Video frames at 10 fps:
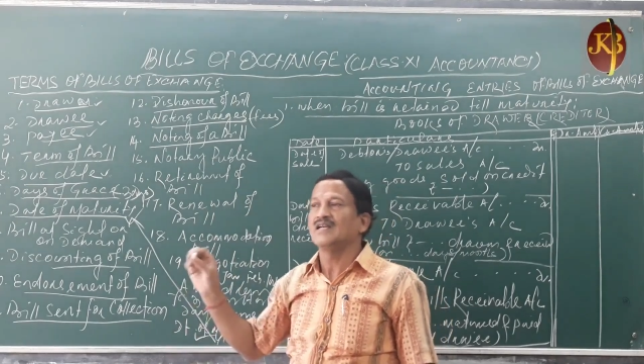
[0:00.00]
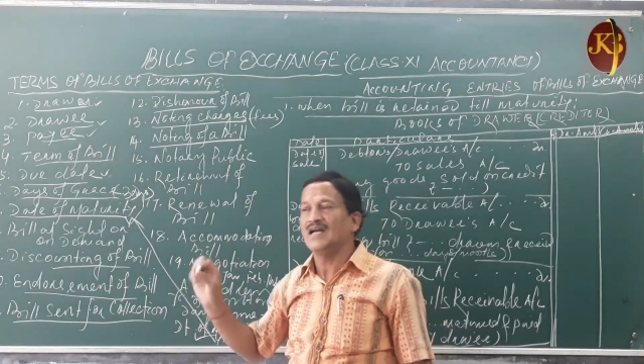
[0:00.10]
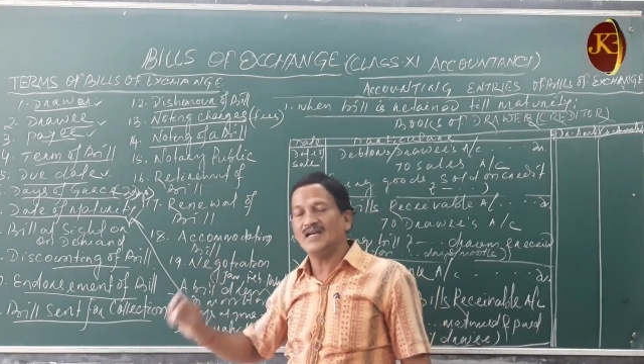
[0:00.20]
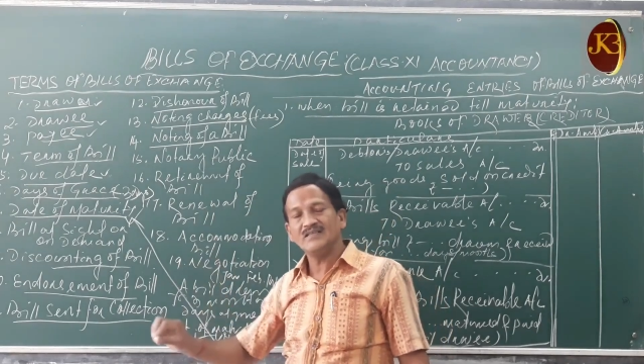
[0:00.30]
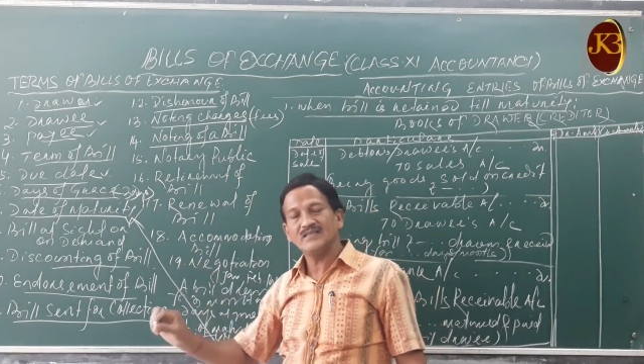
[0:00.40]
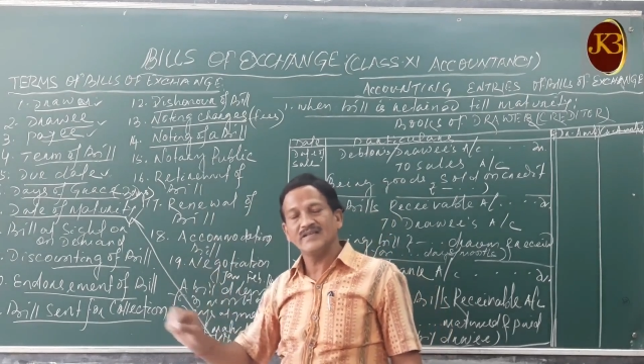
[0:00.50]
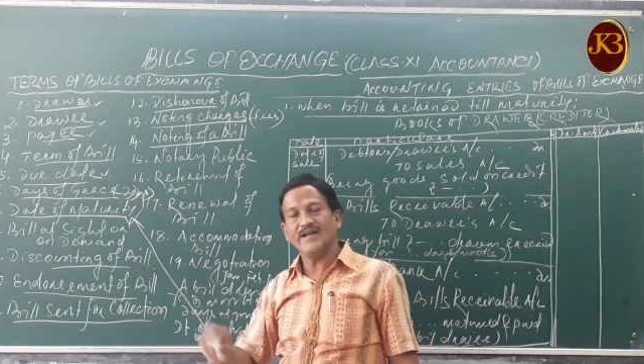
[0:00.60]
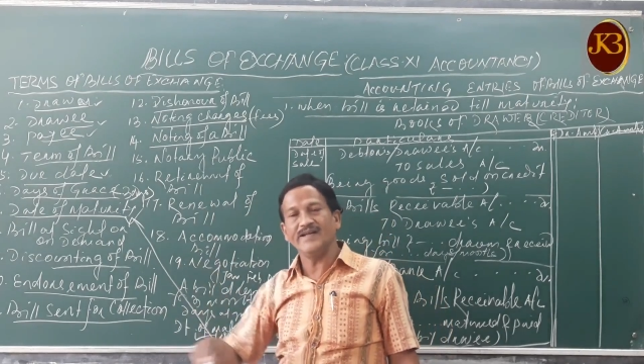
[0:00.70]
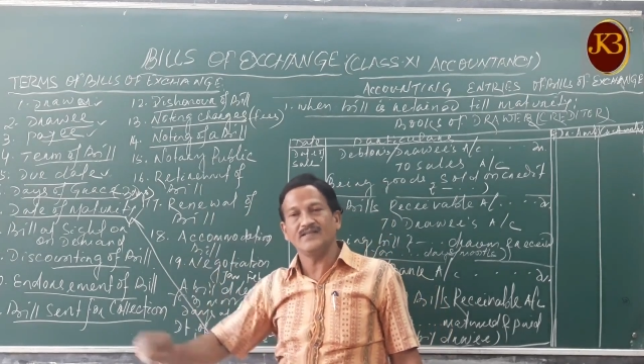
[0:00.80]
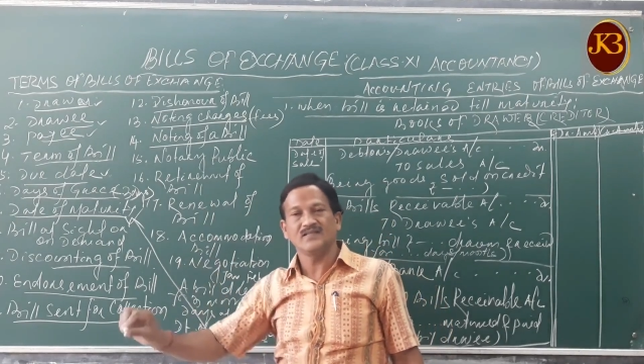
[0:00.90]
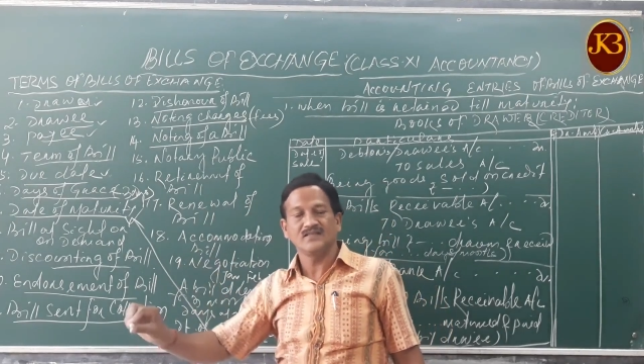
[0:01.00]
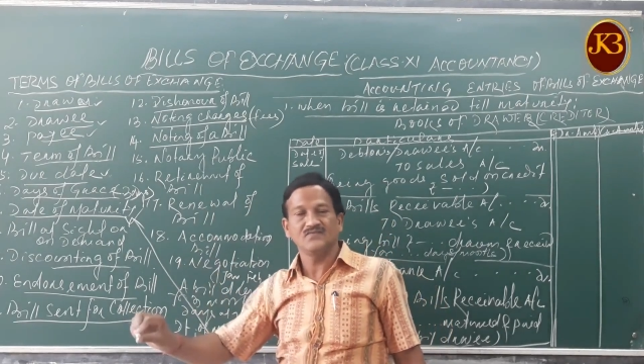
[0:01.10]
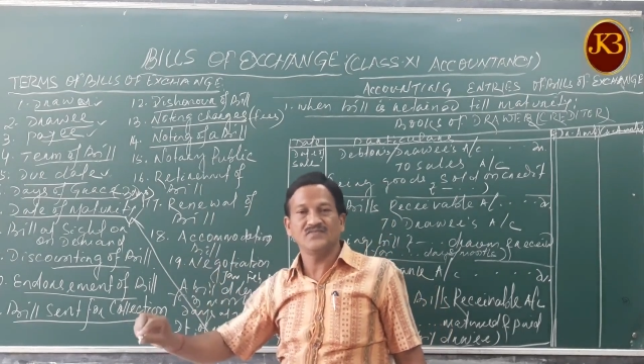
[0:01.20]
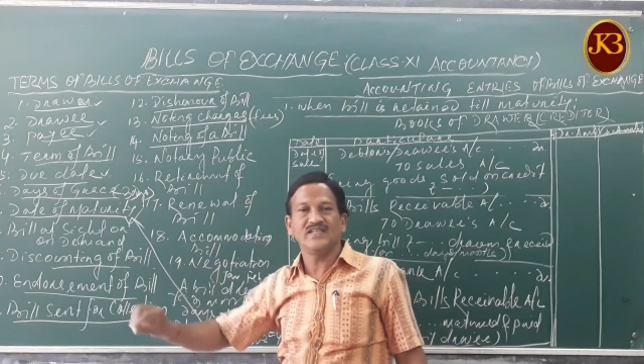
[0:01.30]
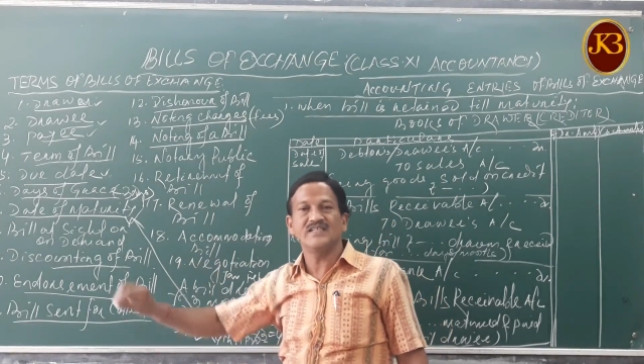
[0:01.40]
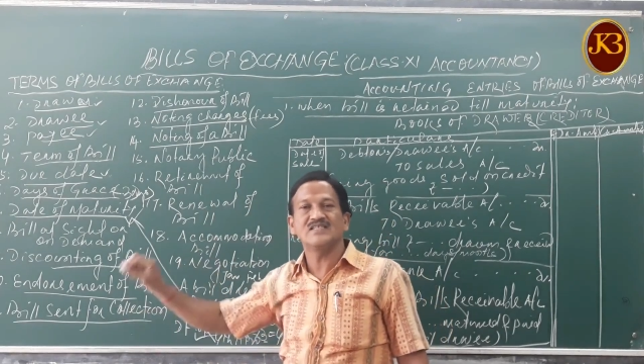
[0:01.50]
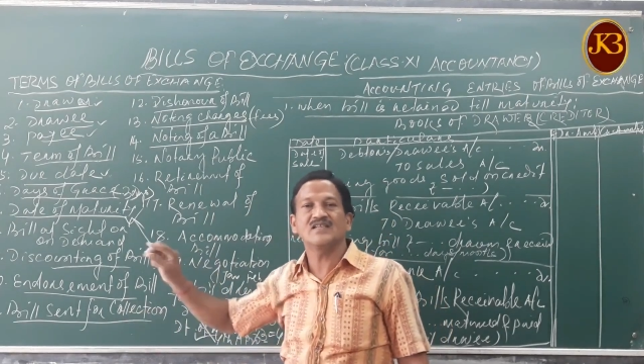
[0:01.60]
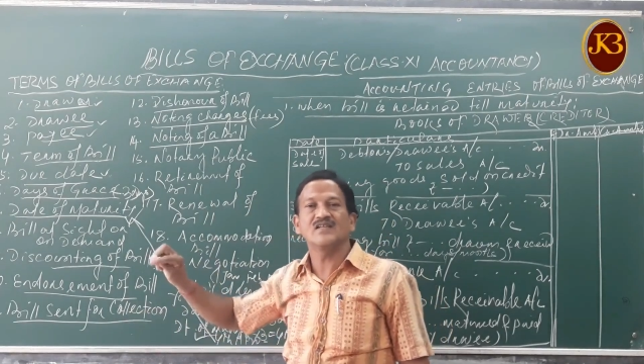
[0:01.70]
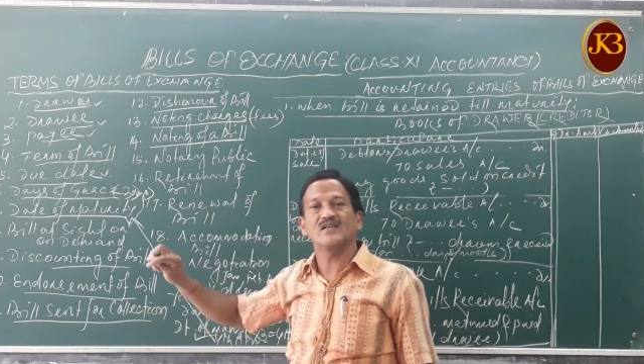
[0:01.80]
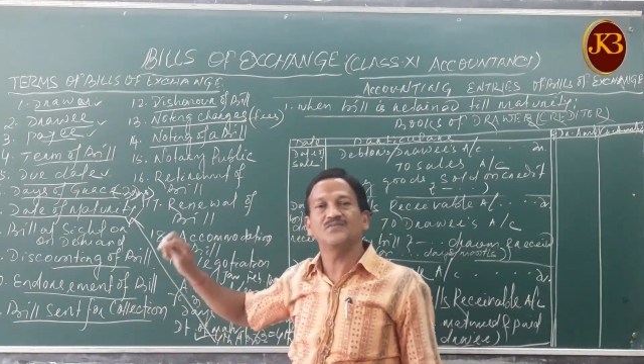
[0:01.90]
and write the
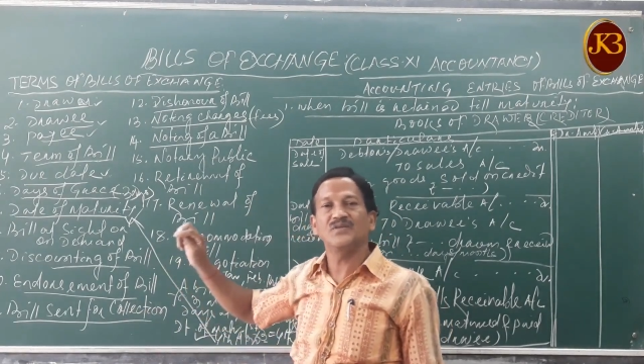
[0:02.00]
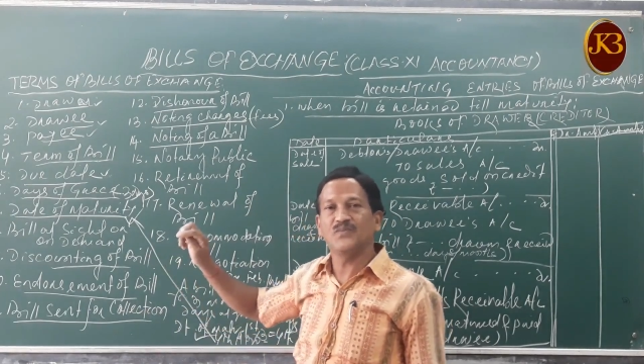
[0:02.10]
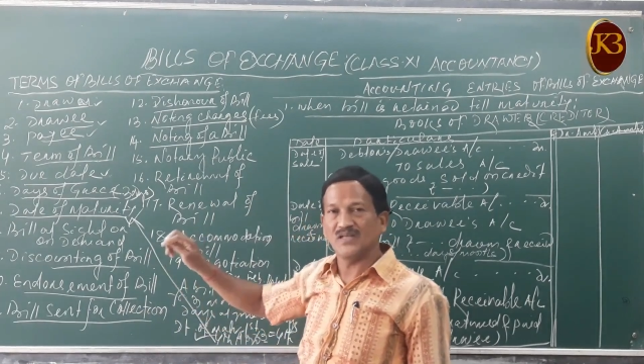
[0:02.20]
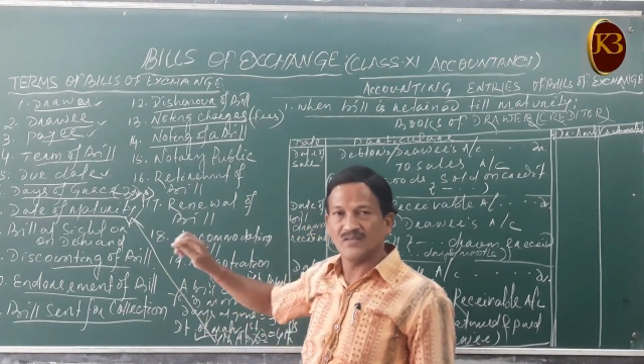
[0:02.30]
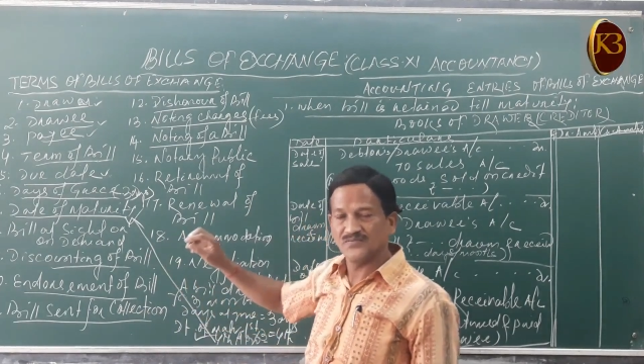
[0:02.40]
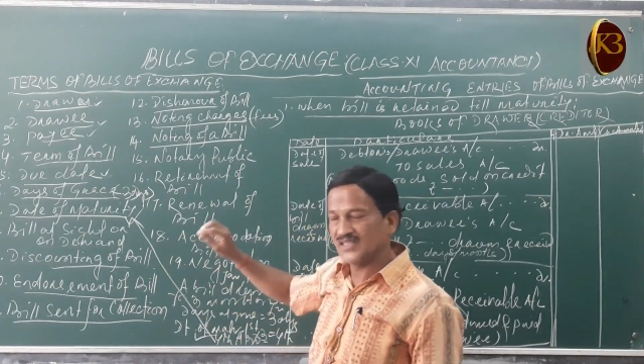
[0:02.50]
dishonor of the bill.